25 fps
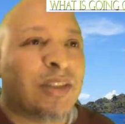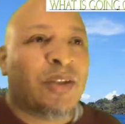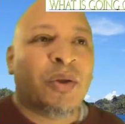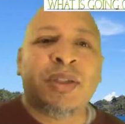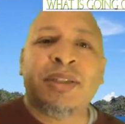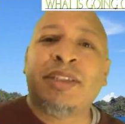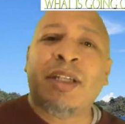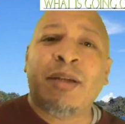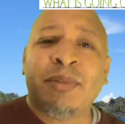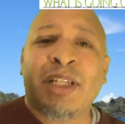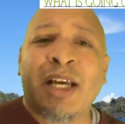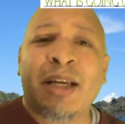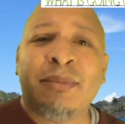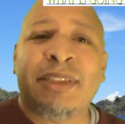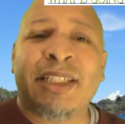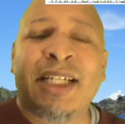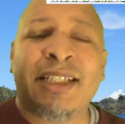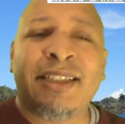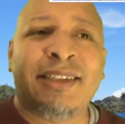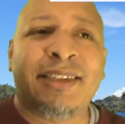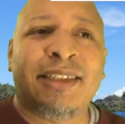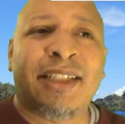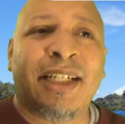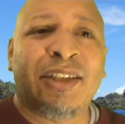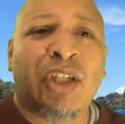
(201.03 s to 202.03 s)
Or sometimes
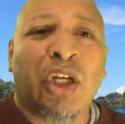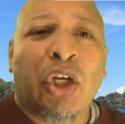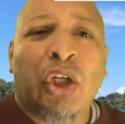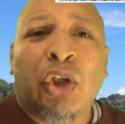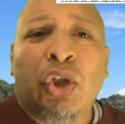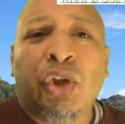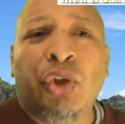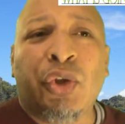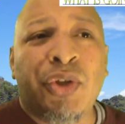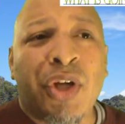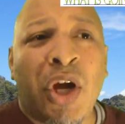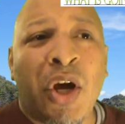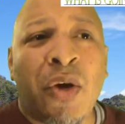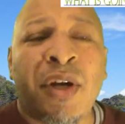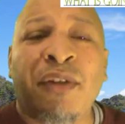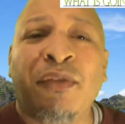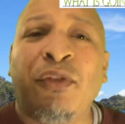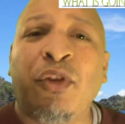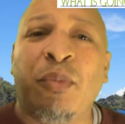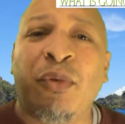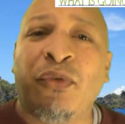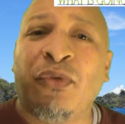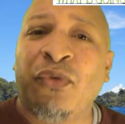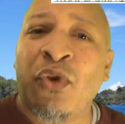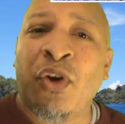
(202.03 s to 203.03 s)
Satan says, You know, if
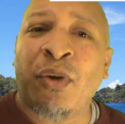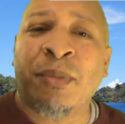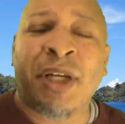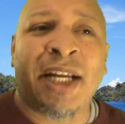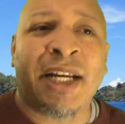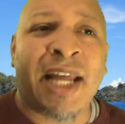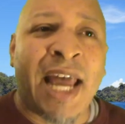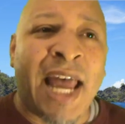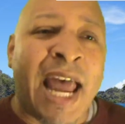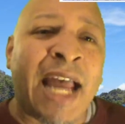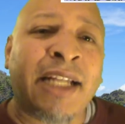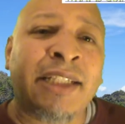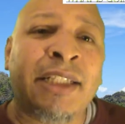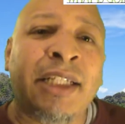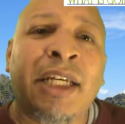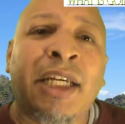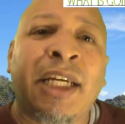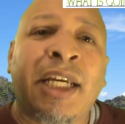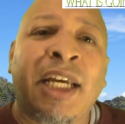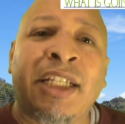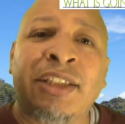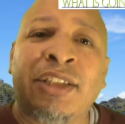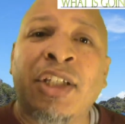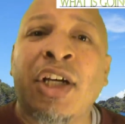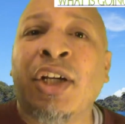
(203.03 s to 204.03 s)
you perform that act,
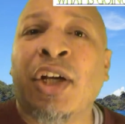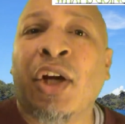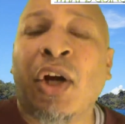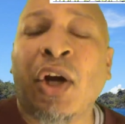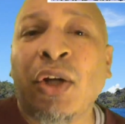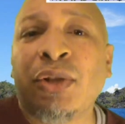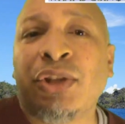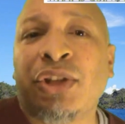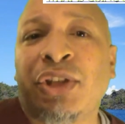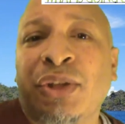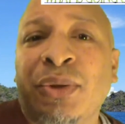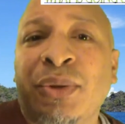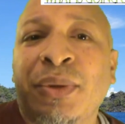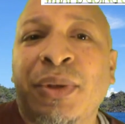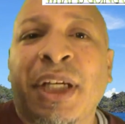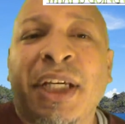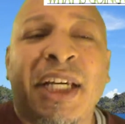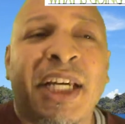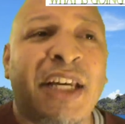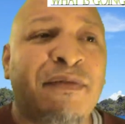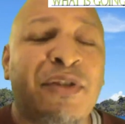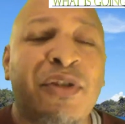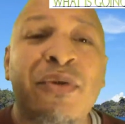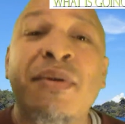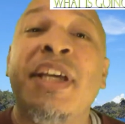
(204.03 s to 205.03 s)
it's going to hurt you.
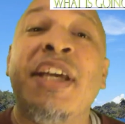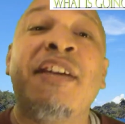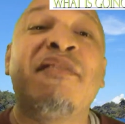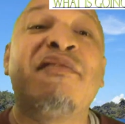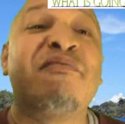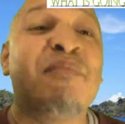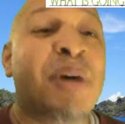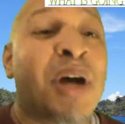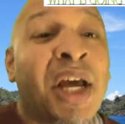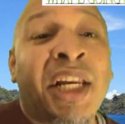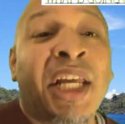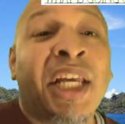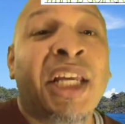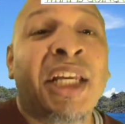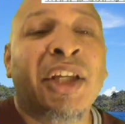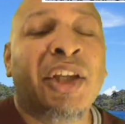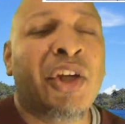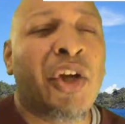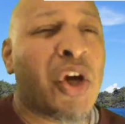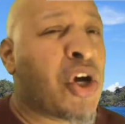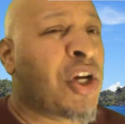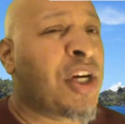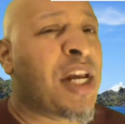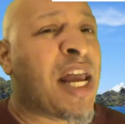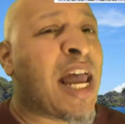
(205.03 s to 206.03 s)
If you give money,
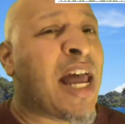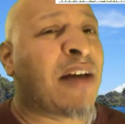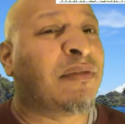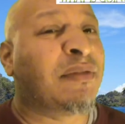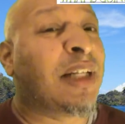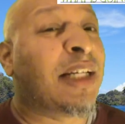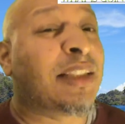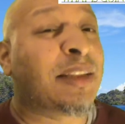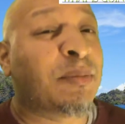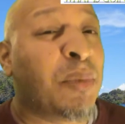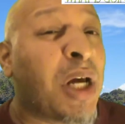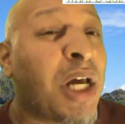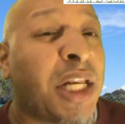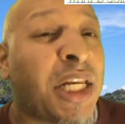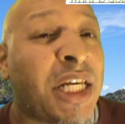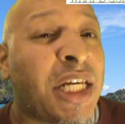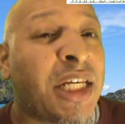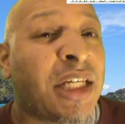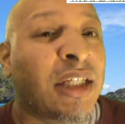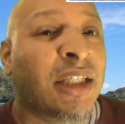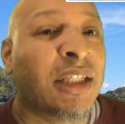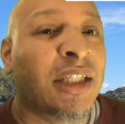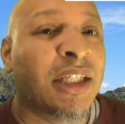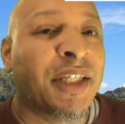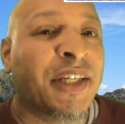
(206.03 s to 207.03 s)
you're going to have less money.